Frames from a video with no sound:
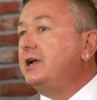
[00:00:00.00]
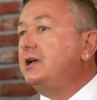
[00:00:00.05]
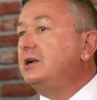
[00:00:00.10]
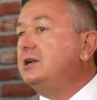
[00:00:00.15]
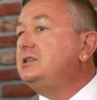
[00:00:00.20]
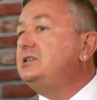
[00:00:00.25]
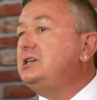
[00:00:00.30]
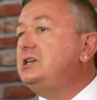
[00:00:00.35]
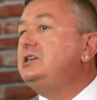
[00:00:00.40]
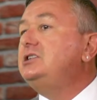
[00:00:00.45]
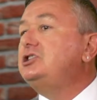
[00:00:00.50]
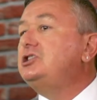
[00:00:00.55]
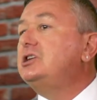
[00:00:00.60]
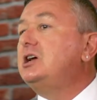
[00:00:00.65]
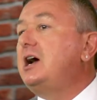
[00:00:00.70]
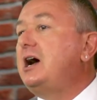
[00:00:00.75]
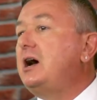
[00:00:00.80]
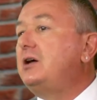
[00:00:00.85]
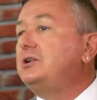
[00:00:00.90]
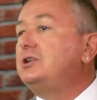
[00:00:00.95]
going to teach you
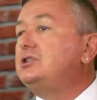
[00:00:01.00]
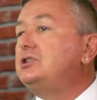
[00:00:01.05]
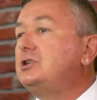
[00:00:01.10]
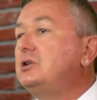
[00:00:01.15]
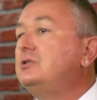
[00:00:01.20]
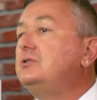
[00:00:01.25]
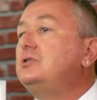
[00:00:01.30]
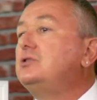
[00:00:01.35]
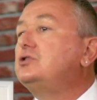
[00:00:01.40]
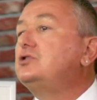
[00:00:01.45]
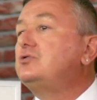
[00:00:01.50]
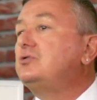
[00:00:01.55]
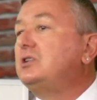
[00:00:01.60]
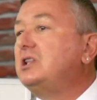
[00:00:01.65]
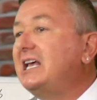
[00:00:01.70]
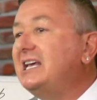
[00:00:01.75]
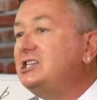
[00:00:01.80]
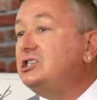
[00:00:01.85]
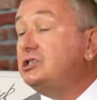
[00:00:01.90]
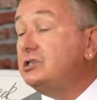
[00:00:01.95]
how to turn those
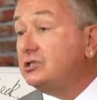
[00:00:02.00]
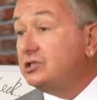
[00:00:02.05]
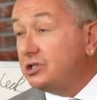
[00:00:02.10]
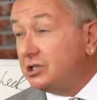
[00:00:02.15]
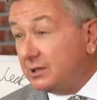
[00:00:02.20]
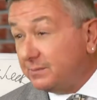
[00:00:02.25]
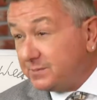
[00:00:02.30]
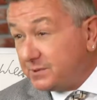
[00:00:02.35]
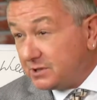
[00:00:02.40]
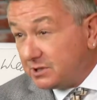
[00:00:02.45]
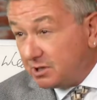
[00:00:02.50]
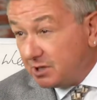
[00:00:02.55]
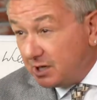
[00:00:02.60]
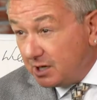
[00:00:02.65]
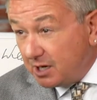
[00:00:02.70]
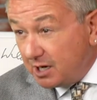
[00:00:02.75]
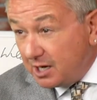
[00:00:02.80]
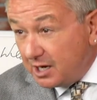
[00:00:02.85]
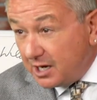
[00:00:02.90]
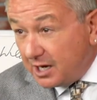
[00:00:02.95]
relationships
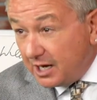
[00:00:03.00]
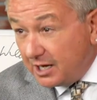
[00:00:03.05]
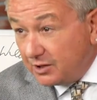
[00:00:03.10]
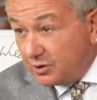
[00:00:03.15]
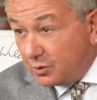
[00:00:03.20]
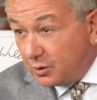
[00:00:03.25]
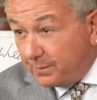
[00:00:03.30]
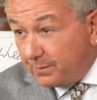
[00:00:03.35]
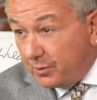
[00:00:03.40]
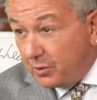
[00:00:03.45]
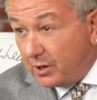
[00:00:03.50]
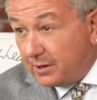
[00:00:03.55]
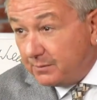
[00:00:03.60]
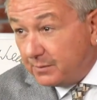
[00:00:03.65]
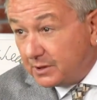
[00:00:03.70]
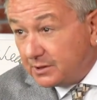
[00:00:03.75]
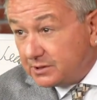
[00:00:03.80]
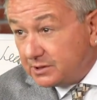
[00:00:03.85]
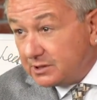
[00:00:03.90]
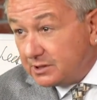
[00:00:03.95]
into
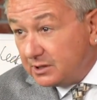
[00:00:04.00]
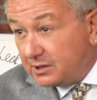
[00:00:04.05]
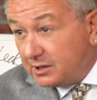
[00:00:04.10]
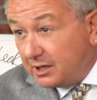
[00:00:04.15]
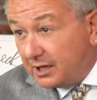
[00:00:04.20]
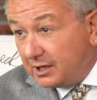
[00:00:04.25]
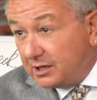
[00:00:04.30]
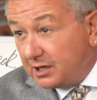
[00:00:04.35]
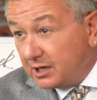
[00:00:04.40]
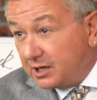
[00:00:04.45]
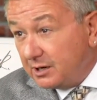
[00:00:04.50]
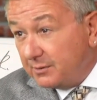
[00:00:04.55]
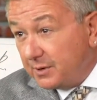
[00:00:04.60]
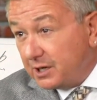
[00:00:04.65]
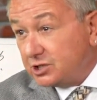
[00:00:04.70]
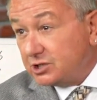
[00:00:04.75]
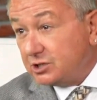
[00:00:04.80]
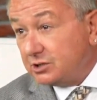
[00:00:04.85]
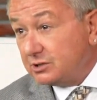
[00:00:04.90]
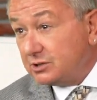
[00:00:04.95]
appointments in the
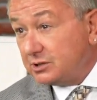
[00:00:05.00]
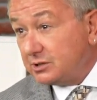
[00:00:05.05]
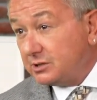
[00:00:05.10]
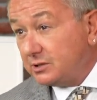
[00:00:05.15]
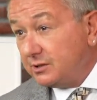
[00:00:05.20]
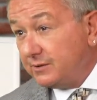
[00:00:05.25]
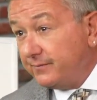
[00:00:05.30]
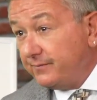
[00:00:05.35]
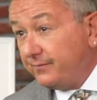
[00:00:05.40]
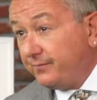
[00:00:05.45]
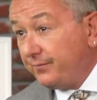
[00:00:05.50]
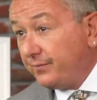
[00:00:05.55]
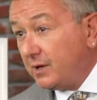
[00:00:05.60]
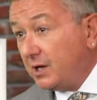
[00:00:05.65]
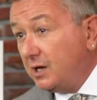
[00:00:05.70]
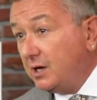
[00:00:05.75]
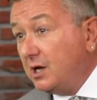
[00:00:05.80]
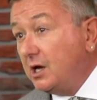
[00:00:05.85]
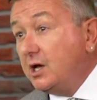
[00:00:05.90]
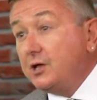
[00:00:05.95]
commissions.
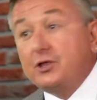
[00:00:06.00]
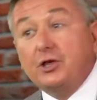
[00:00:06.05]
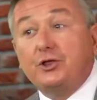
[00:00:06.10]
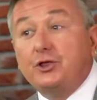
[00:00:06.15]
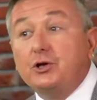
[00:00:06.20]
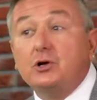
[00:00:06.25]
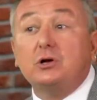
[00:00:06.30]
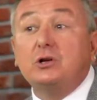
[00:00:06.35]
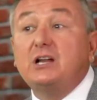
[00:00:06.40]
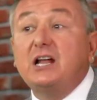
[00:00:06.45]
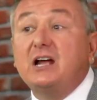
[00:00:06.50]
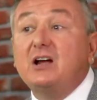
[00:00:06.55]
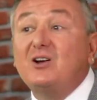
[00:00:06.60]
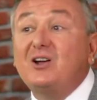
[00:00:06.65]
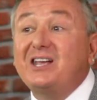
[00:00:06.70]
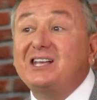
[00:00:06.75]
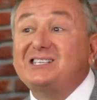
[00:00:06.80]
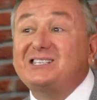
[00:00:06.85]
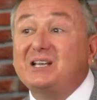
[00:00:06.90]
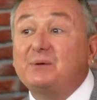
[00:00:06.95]
The third
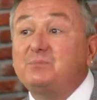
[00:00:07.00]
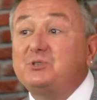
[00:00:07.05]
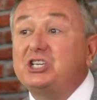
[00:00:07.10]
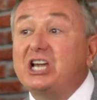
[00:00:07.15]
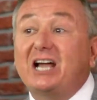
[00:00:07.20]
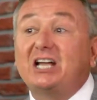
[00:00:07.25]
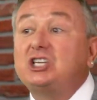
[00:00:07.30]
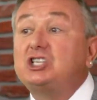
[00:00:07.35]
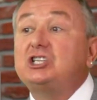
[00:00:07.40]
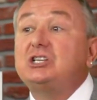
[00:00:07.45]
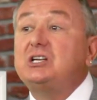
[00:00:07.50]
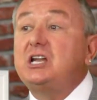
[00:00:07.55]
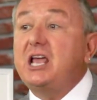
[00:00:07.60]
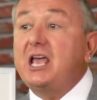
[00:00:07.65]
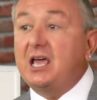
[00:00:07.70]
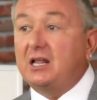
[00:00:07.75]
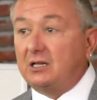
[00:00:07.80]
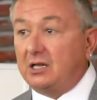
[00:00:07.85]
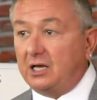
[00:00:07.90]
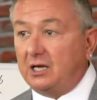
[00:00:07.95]
area is objection
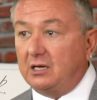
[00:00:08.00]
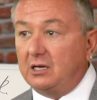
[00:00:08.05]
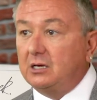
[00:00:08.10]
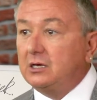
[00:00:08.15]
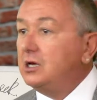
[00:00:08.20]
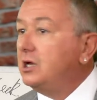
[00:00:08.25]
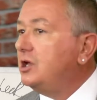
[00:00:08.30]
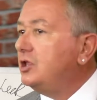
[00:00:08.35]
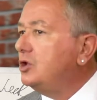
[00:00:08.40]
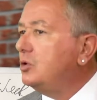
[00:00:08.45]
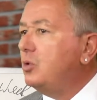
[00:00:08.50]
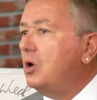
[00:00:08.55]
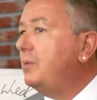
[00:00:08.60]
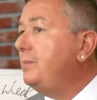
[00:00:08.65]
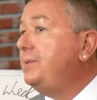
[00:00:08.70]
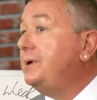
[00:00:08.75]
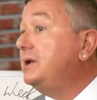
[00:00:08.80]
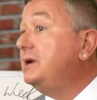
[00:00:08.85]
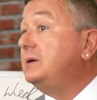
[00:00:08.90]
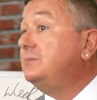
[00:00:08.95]
handling. There won't
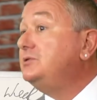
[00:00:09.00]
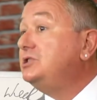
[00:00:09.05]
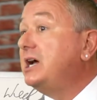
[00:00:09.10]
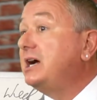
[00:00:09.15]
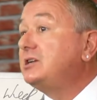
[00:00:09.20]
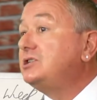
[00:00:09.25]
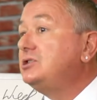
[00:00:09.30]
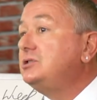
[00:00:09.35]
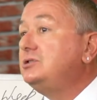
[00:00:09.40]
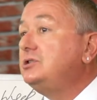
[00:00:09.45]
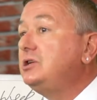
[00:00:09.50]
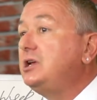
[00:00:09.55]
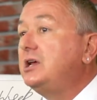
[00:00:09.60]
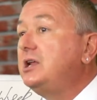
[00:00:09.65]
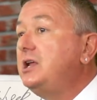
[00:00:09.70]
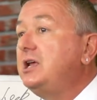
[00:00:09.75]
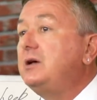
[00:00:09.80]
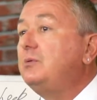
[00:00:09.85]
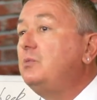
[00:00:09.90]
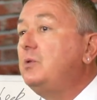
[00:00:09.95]
be an objection you get
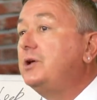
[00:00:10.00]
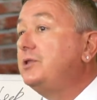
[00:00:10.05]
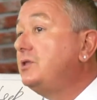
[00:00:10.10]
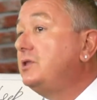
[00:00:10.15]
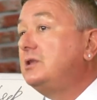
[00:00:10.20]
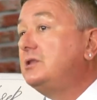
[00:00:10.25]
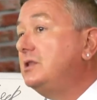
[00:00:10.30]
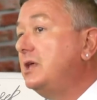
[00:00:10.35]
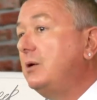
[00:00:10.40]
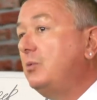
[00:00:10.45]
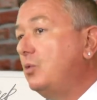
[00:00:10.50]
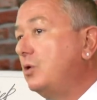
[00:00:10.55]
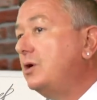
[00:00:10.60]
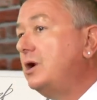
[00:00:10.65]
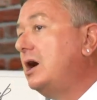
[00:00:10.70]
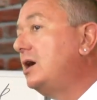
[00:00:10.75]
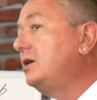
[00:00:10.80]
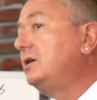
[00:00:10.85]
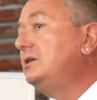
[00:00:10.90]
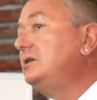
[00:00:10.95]
hit with that we're
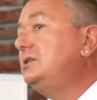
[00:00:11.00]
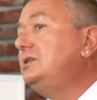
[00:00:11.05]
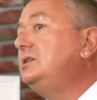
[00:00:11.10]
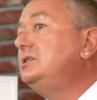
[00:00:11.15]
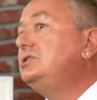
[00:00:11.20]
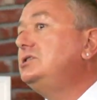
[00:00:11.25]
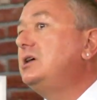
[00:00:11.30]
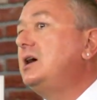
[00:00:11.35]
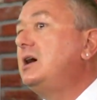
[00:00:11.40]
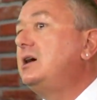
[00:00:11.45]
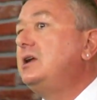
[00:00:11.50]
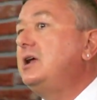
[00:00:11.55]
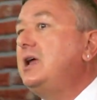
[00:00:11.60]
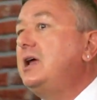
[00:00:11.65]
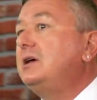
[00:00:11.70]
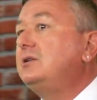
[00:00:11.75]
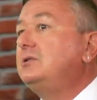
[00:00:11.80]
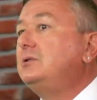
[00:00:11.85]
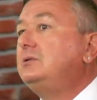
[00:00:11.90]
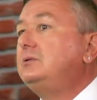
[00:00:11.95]
not going to teach you how to
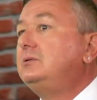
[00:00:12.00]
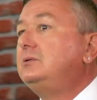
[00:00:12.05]
handle.